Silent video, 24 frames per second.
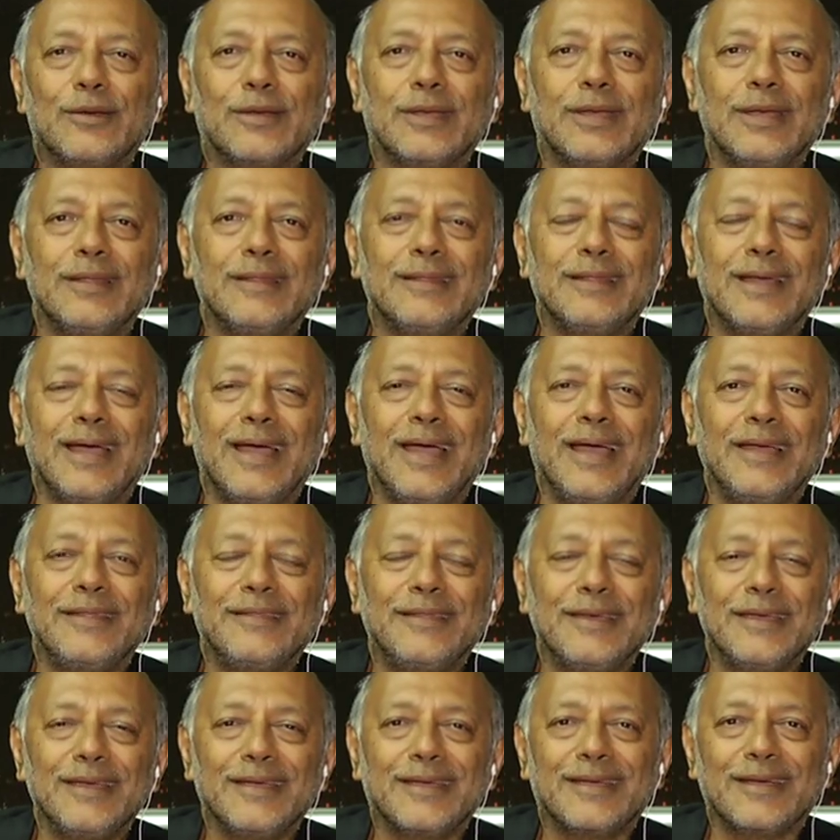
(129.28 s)
look, I
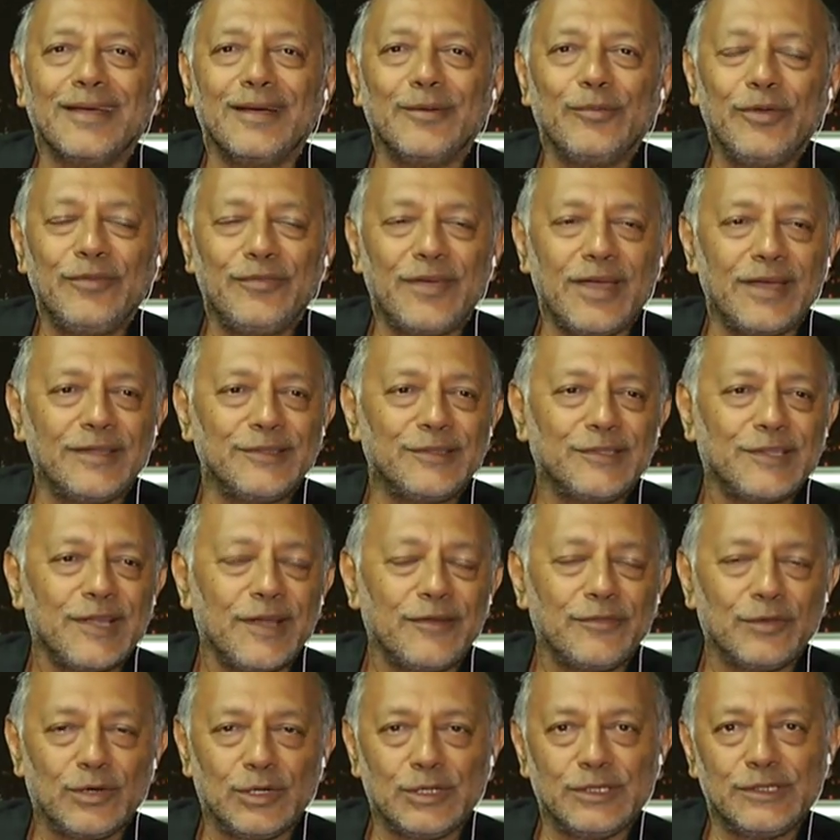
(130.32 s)
think uh, we've had
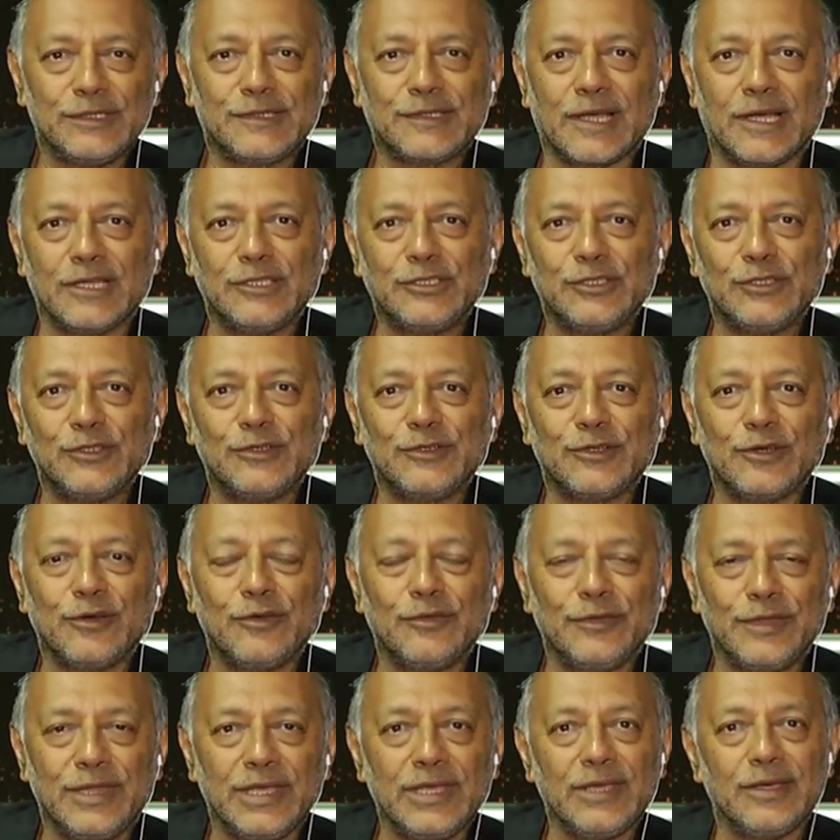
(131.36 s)
several discussions
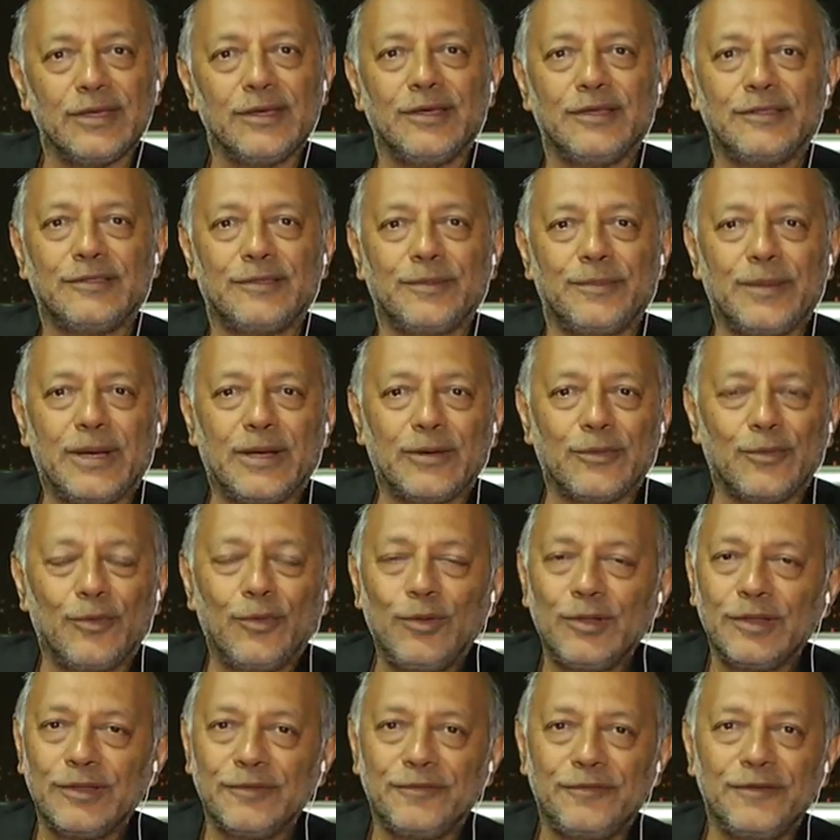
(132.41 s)
over the years about
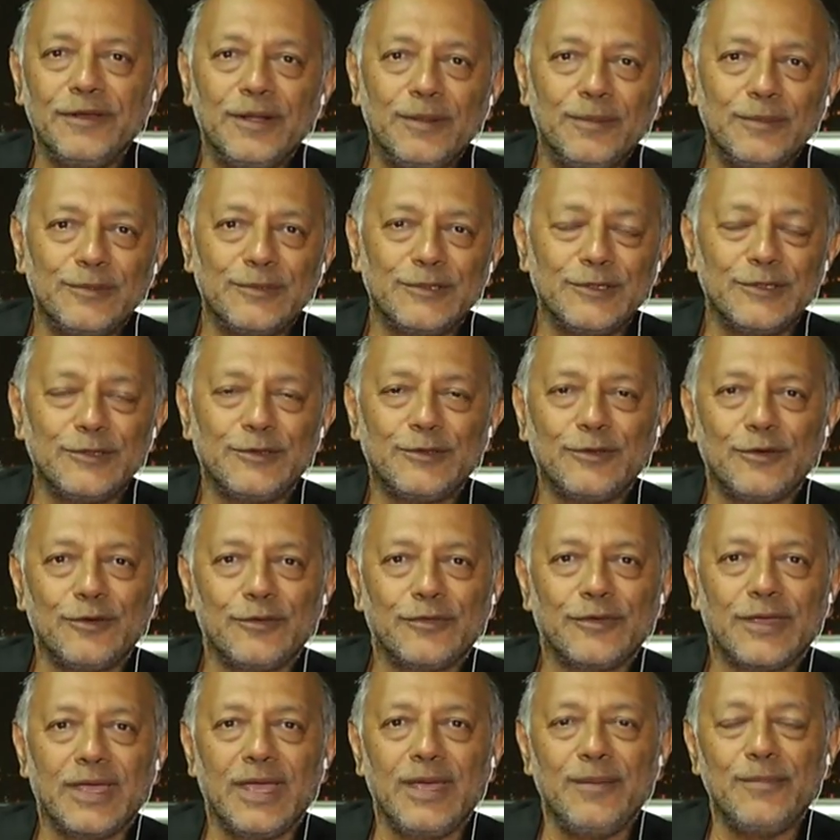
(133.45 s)
all the films that
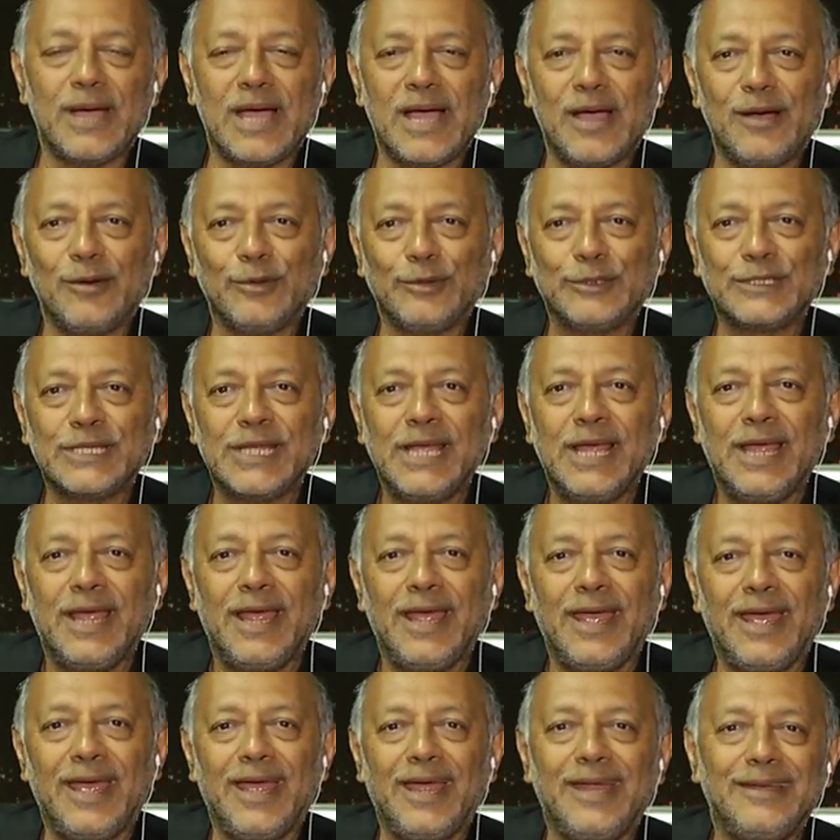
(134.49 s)
sort of came out,
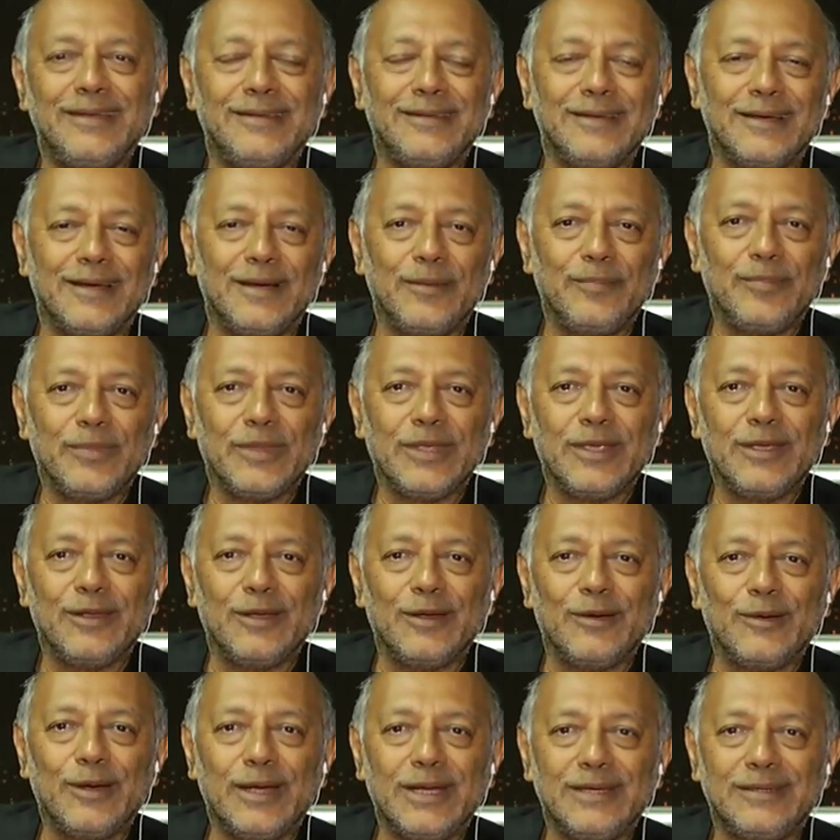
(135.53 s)
and uh,
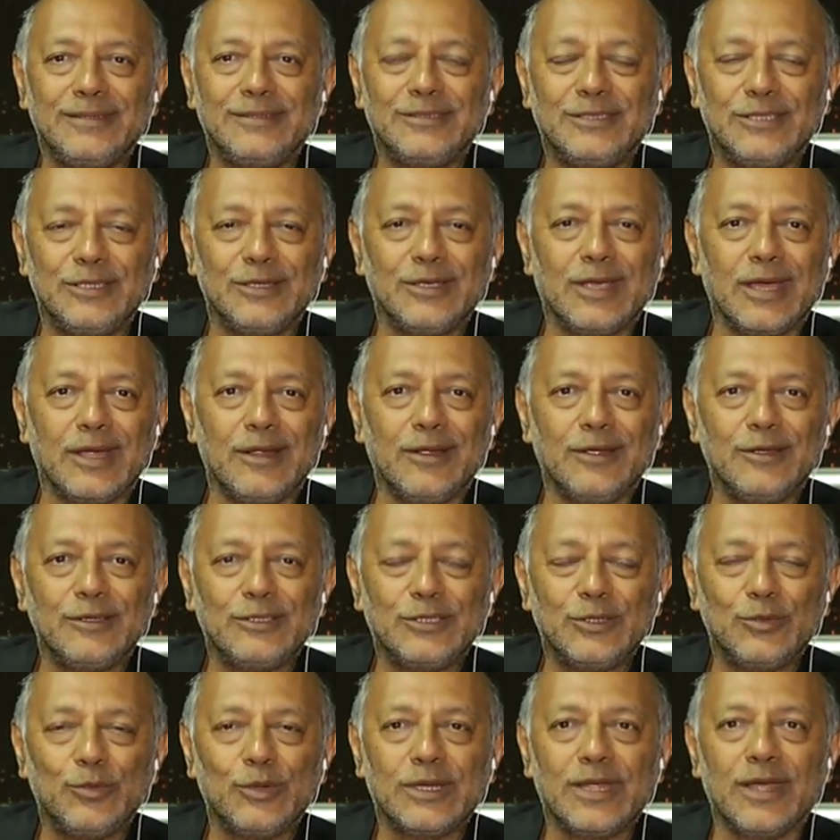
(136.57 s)
you know, and she get
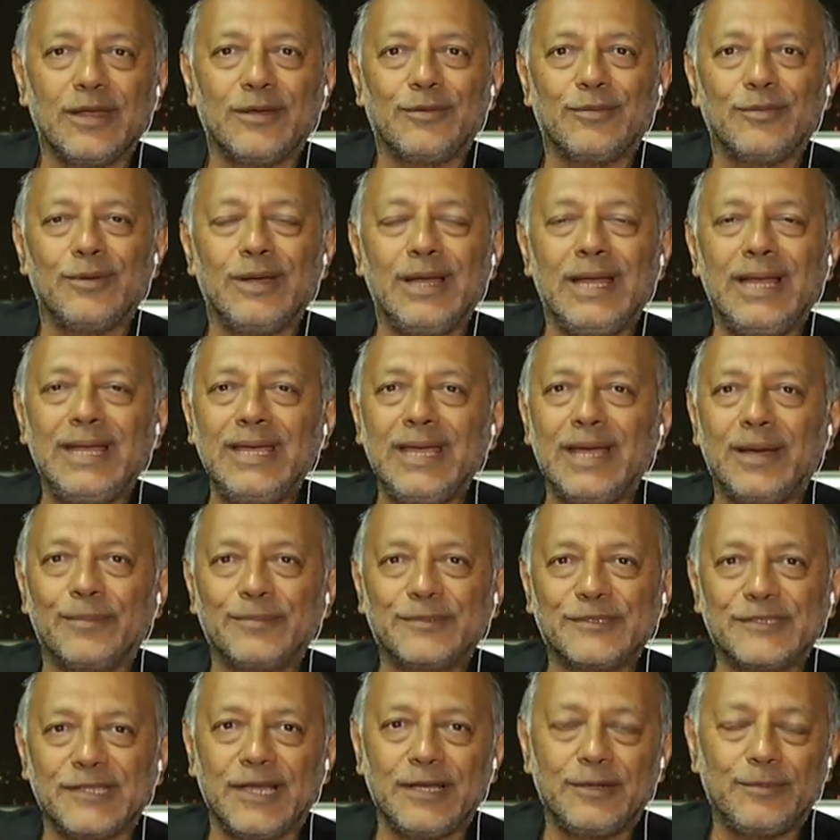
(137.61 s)
she would get really
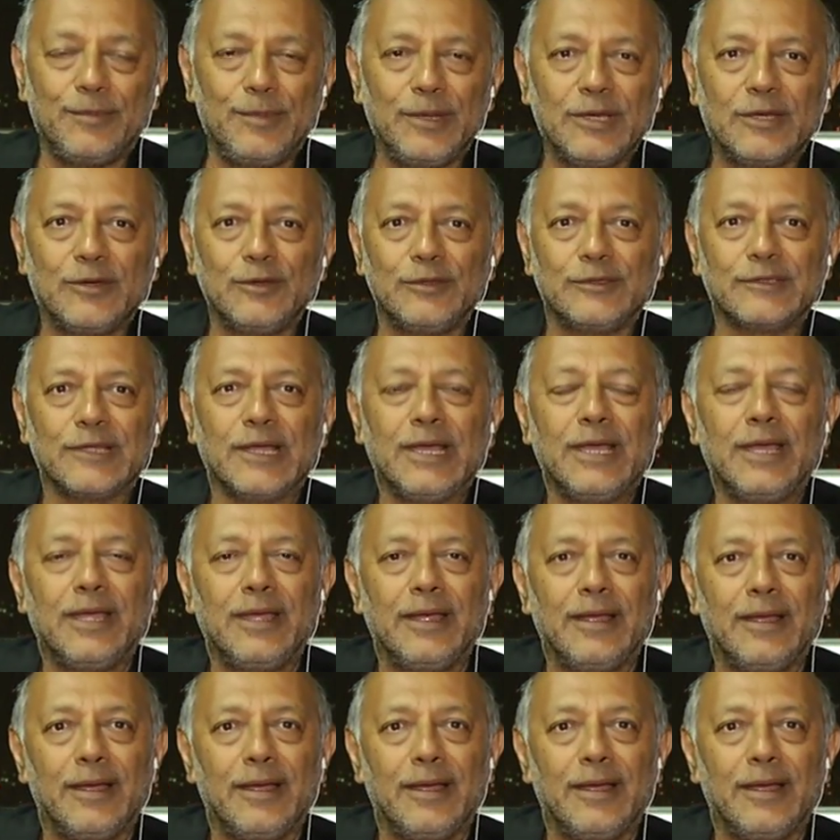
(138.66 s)
upset, because